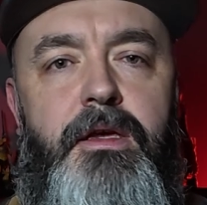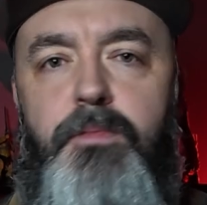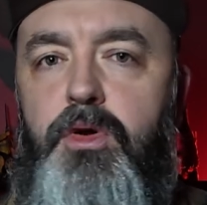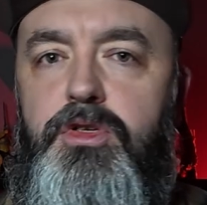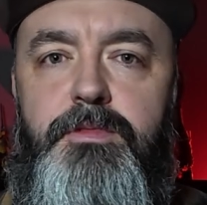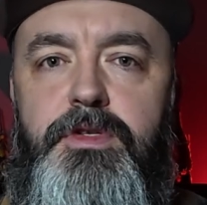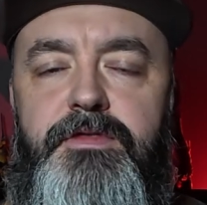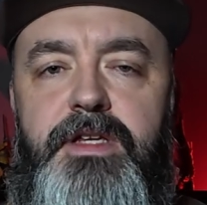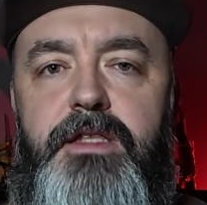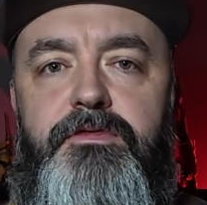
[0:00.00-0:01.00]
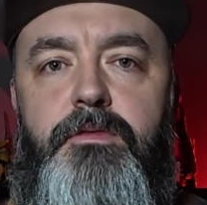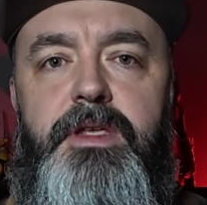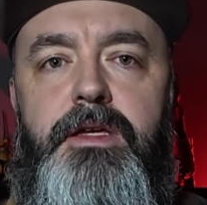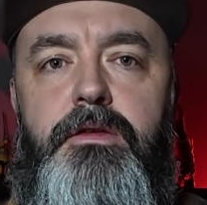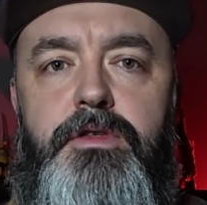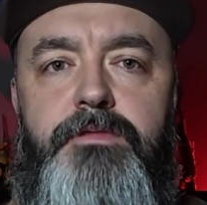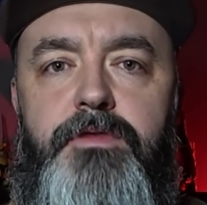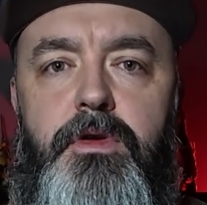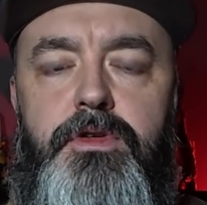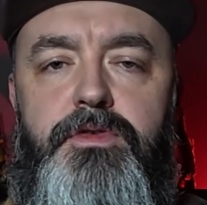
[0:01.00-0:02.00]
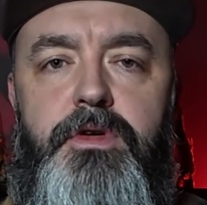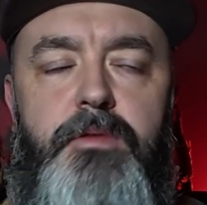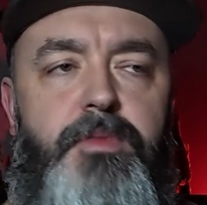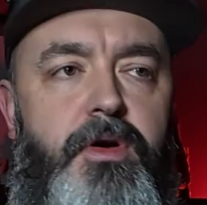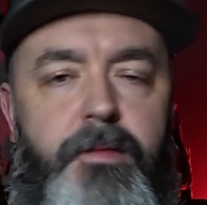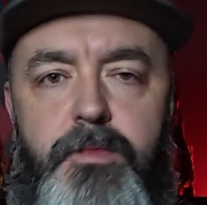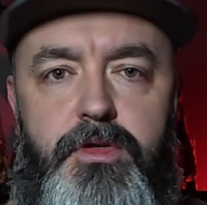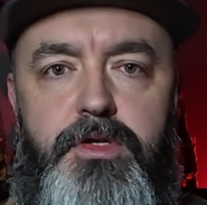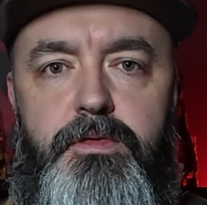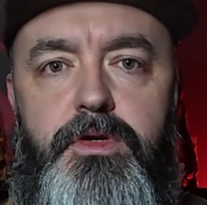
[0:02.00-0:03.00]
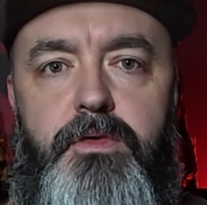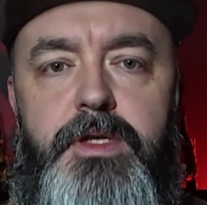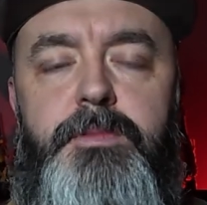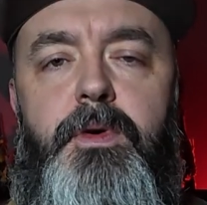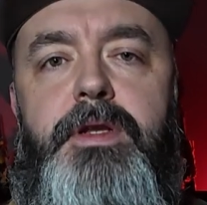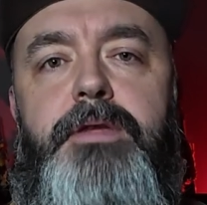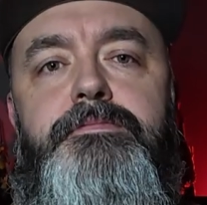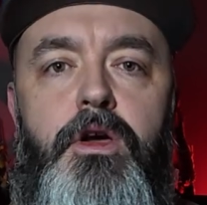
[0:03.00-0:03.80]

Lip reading: put some stuff together from the Ingleton Falls Trail, but I'm not too sure at this point.